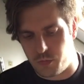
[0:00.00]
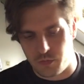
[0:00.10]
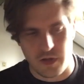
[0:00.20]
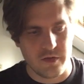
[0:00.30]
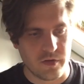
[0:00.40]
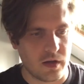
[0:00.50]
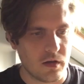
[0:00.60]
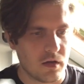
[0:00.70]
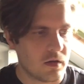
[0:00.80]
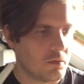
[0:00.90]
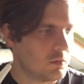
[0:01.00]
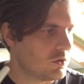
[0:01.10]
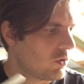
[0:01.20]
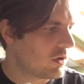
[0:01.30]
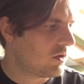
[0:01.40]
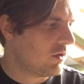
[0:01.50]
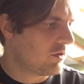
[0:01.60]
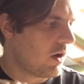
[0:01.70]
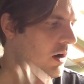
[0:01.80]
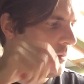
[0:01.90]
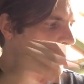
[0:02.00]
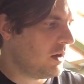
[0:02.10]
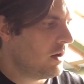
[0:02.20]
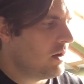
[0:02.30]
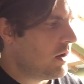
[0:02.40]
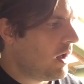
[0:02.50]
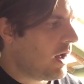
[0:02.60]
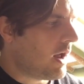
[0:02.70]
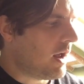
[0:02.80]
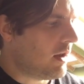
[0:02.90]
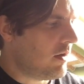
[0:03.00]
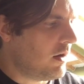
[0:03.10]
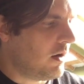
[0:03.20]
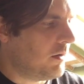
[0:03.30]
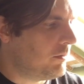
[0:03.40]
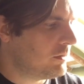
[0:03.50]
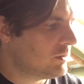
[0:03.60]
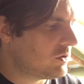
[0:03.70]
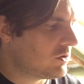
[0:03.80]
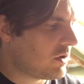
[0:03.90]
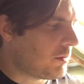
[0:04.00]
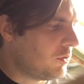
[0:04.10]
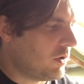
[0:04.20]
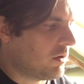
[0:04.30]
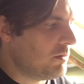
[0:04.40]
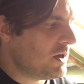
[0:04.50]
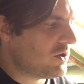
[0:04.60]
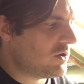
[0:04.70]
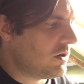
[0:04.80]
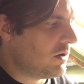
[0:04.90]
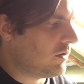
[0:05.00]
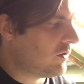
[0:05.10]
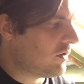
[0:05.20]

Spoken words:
leaving majority of the hobby, and stop doing commission,